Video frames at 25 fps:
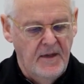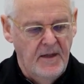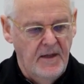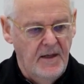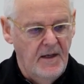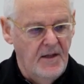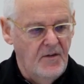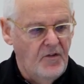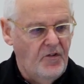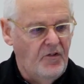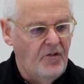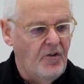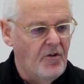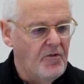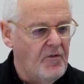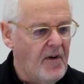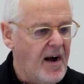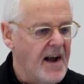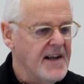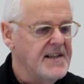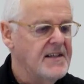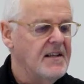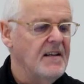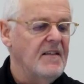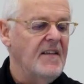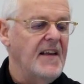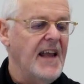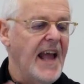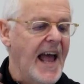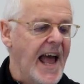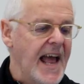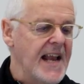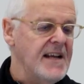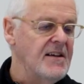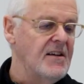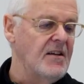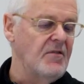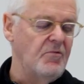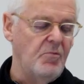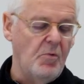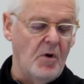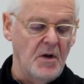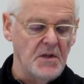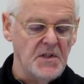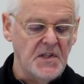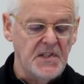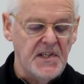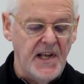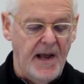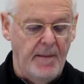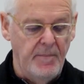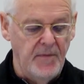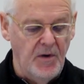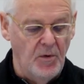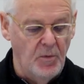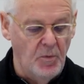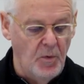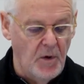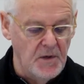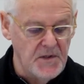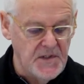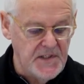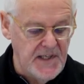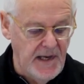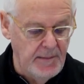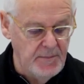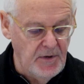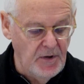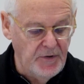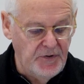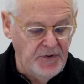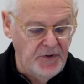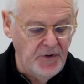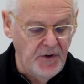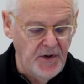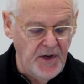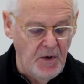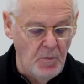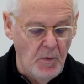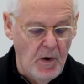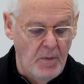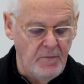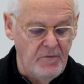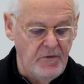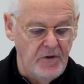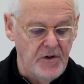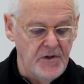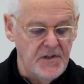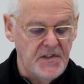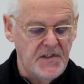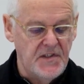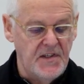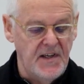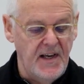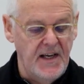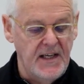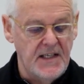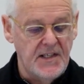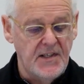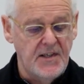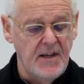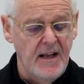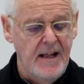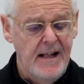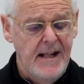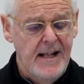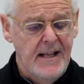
And so right at the end of 1 Samuel 31 verse 6,